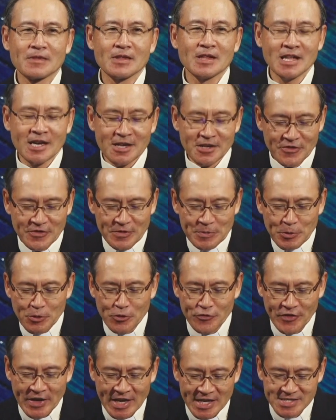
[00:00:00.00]
Now, Liverpool
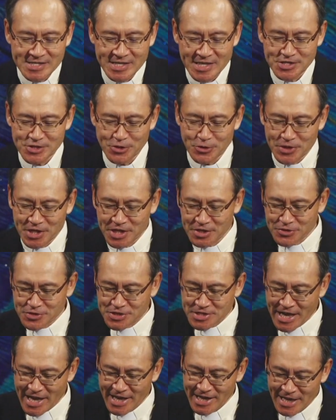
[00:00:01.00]
fans, there's no need to
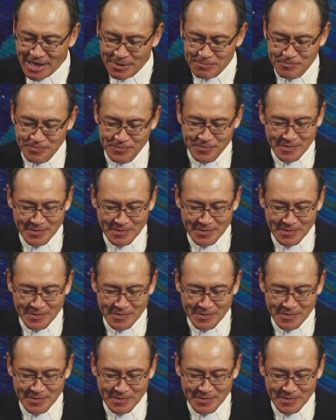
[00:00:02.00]
stand up.